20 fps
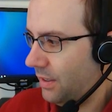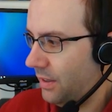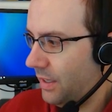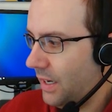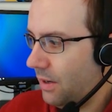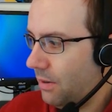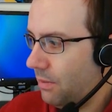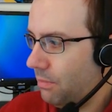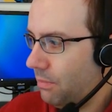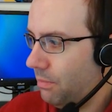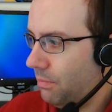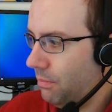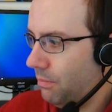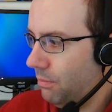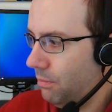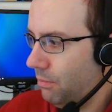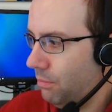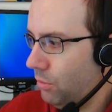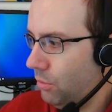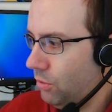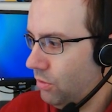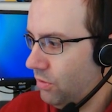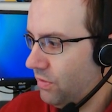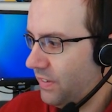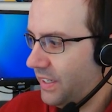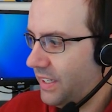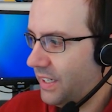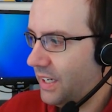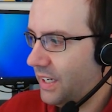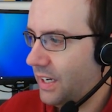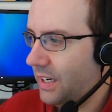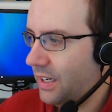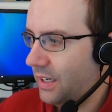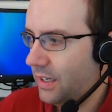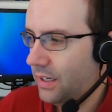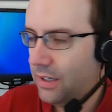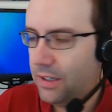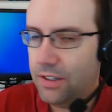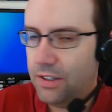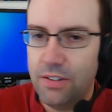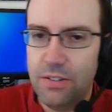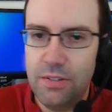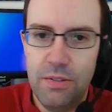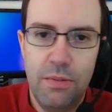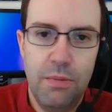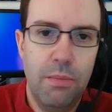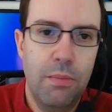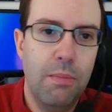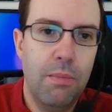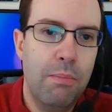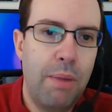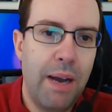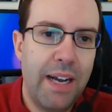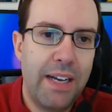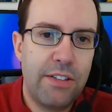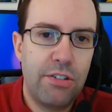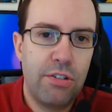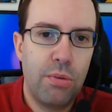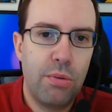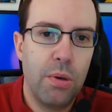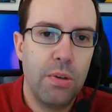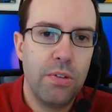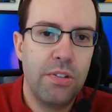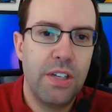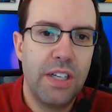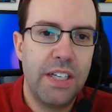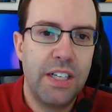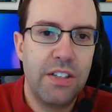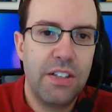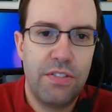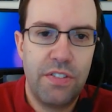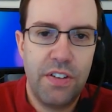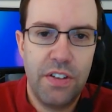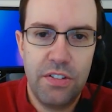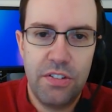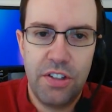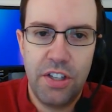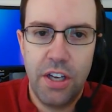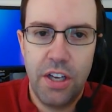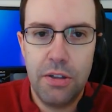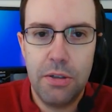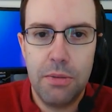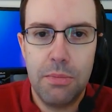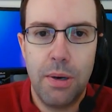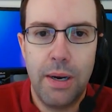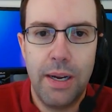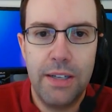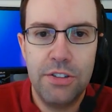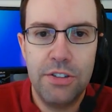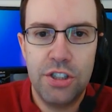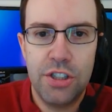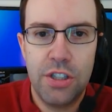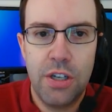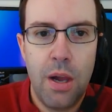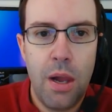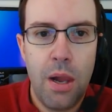Now, moving back towards Lincoln Fields, the other branch,